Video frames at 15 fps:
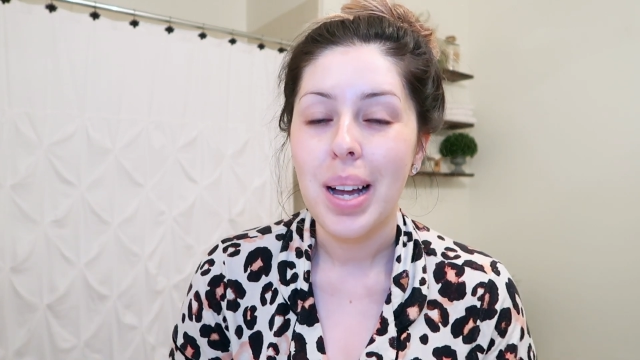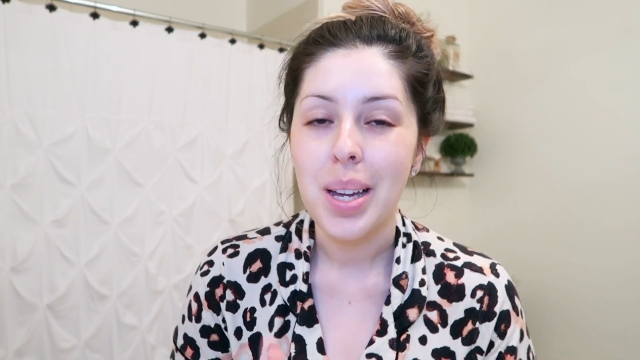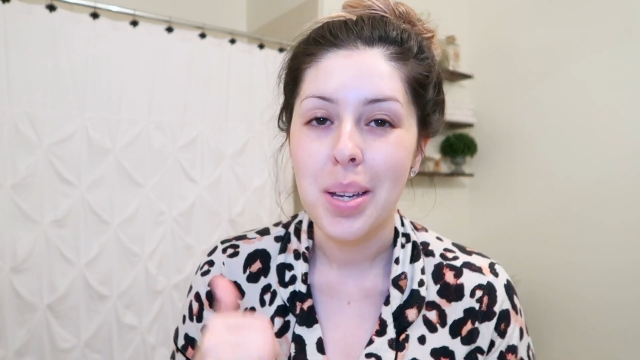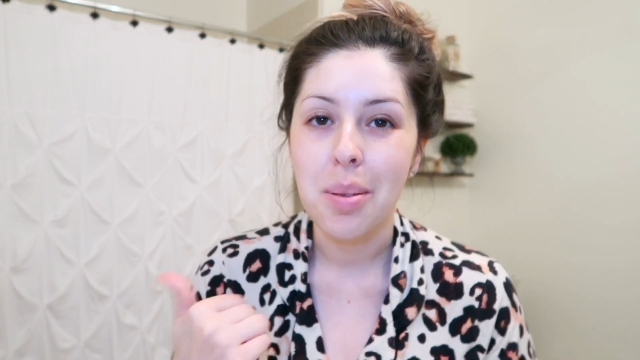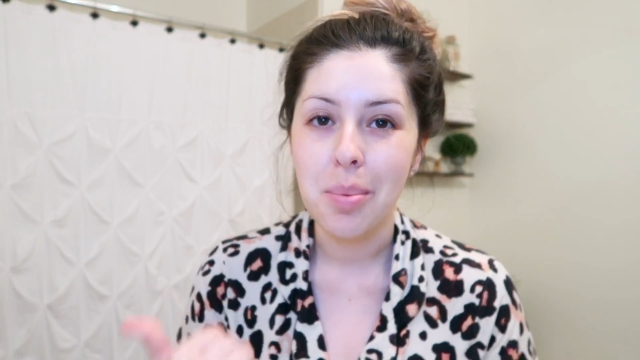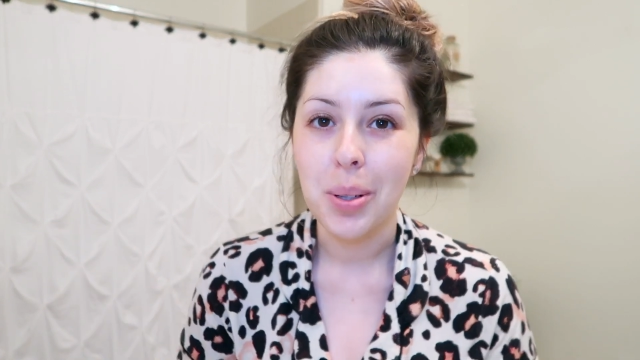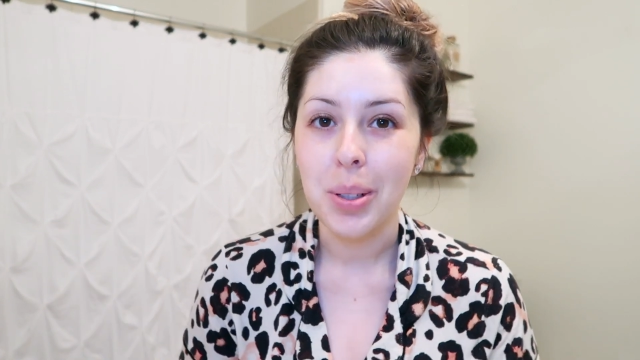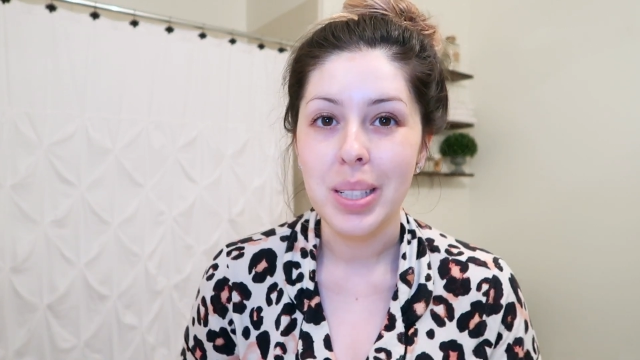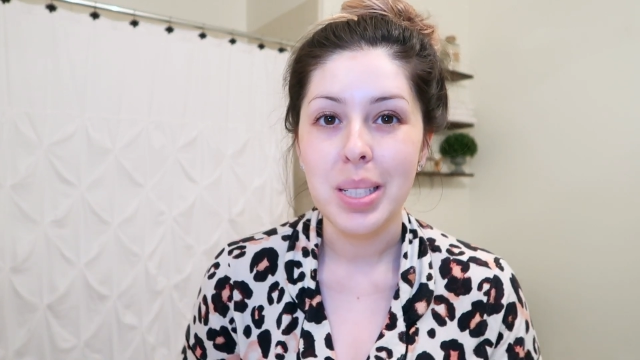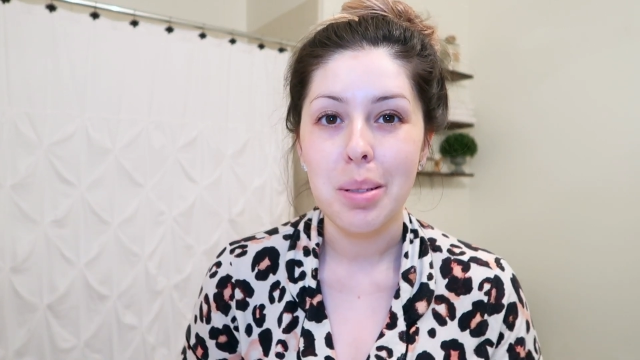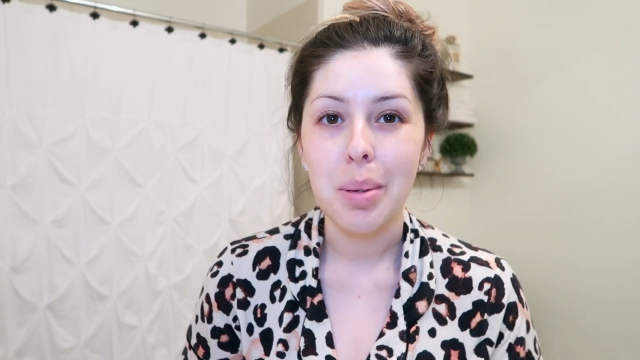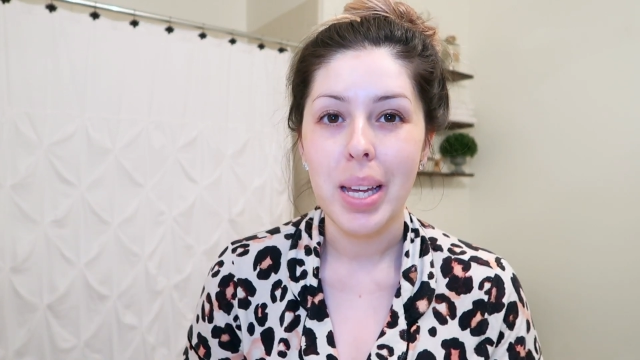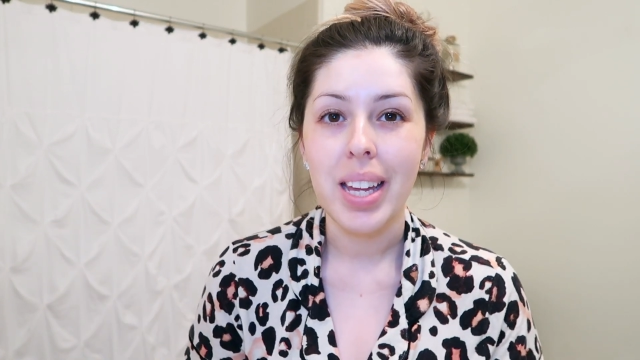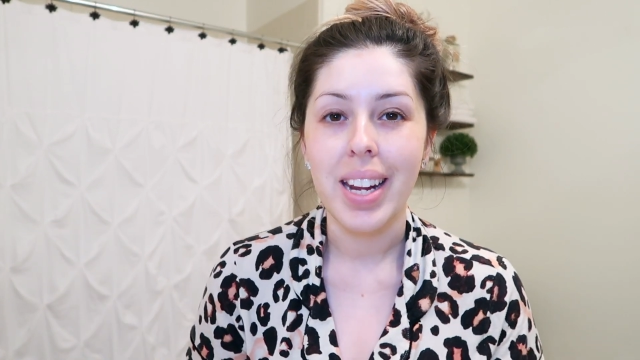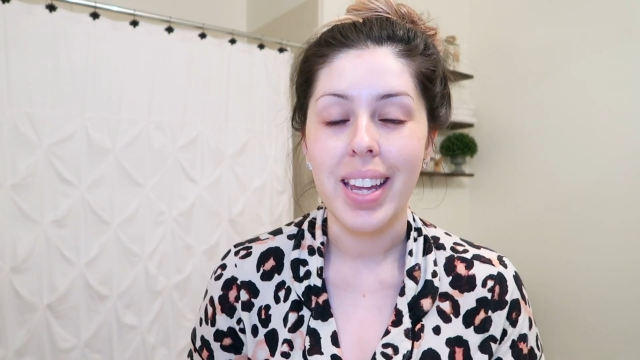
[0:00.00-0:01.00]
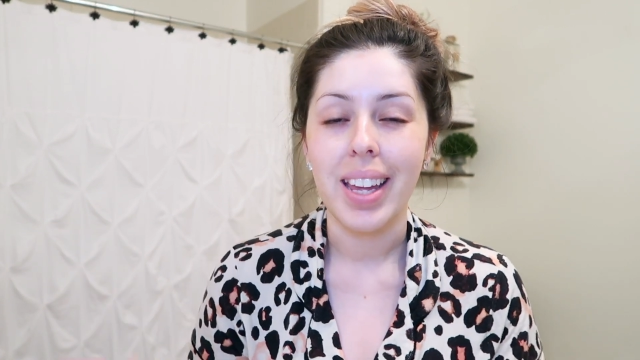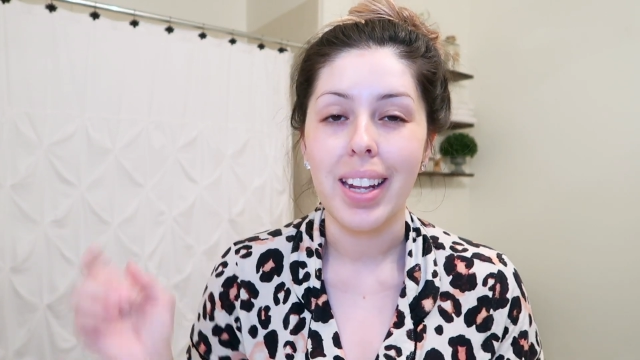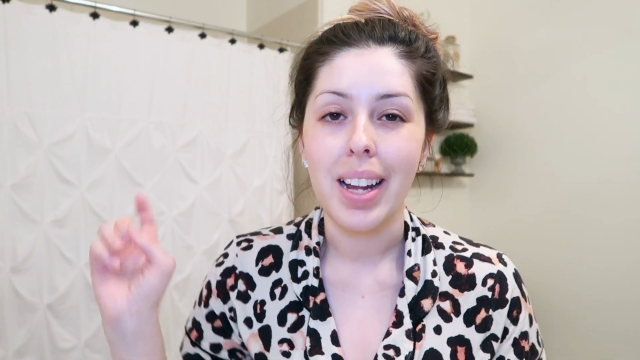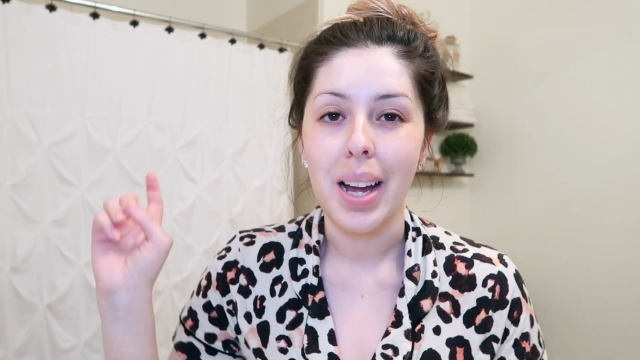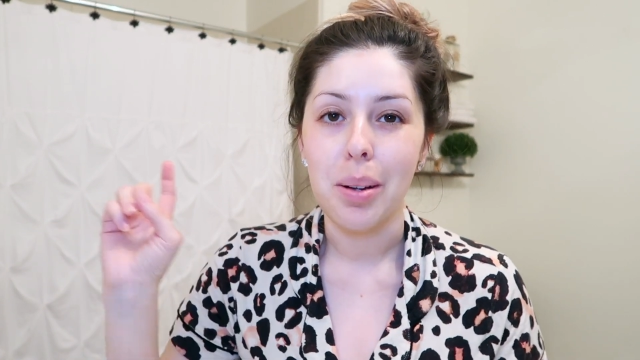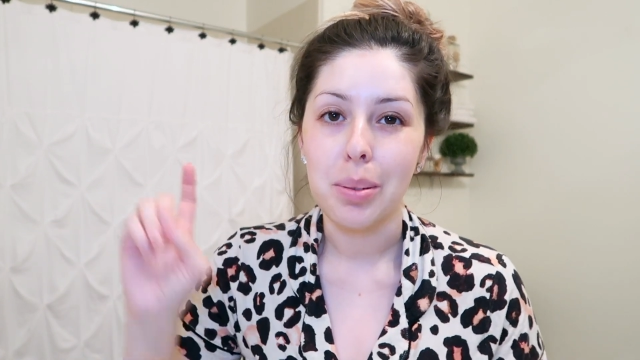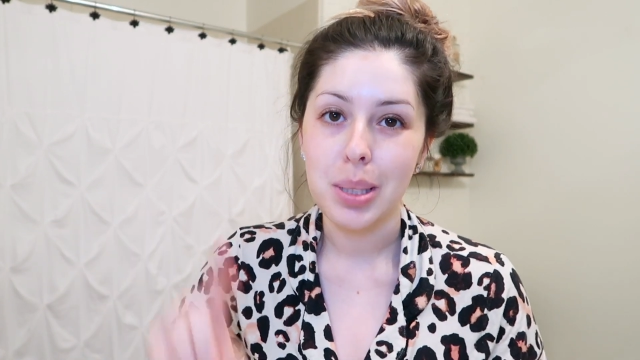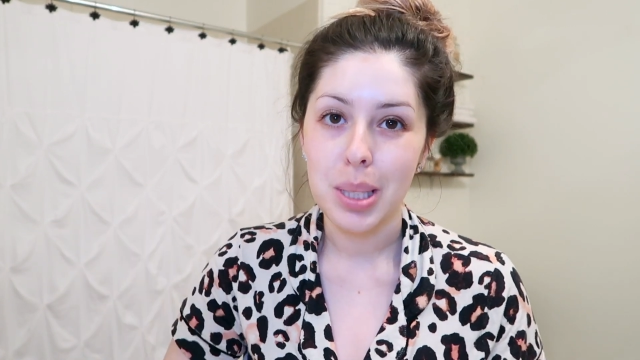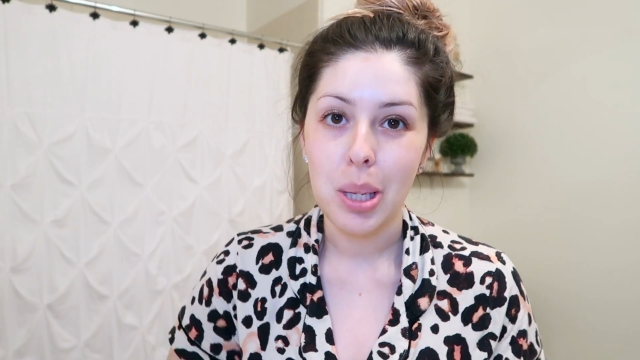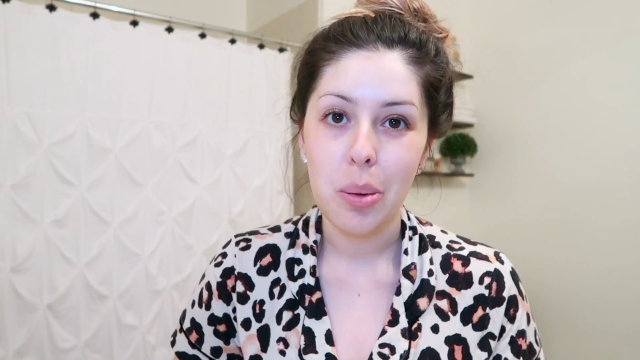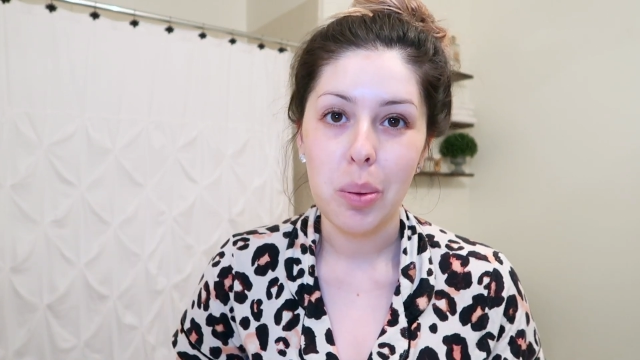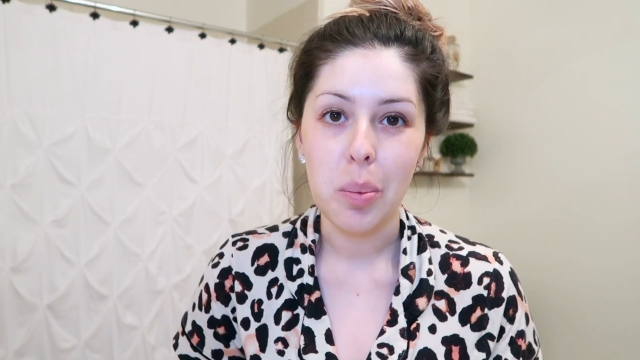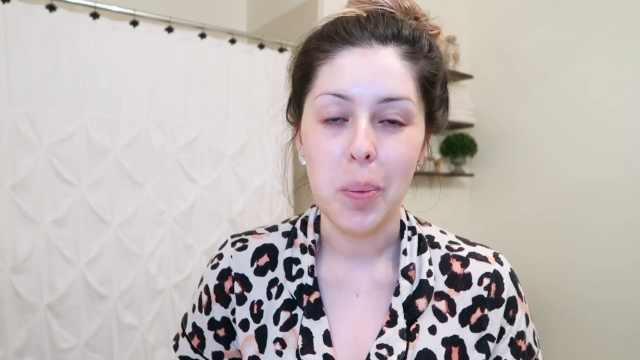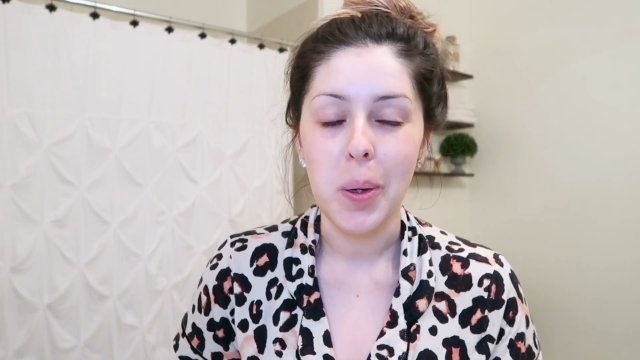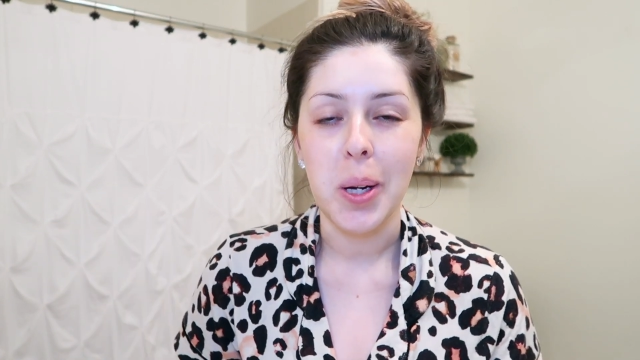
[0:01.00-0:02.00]
I am going to bed and I will see you
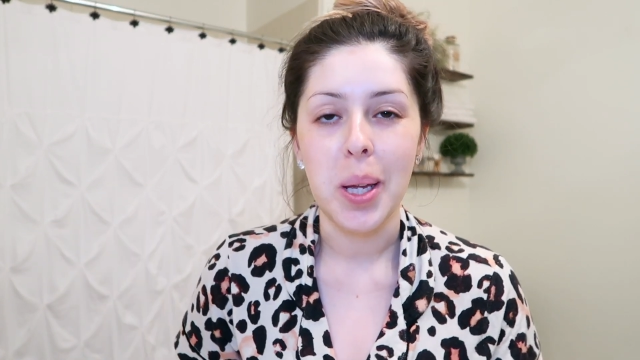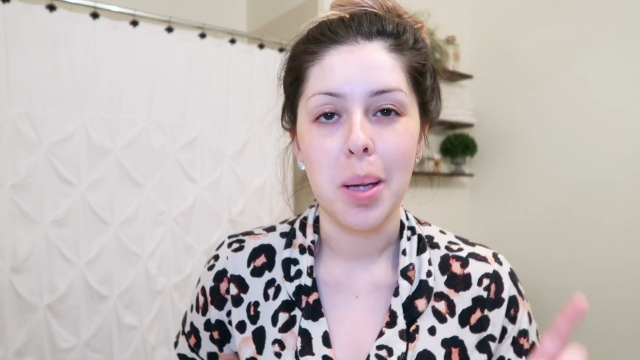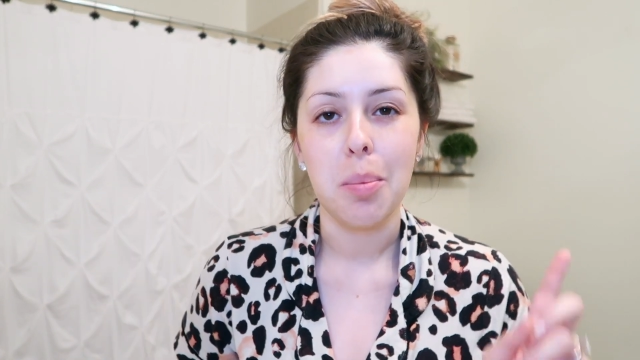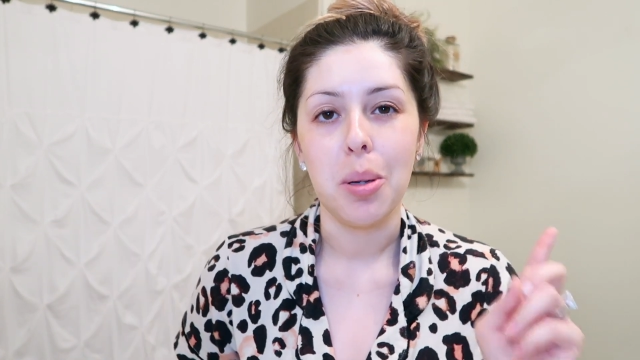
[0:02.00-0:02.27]
in the morning,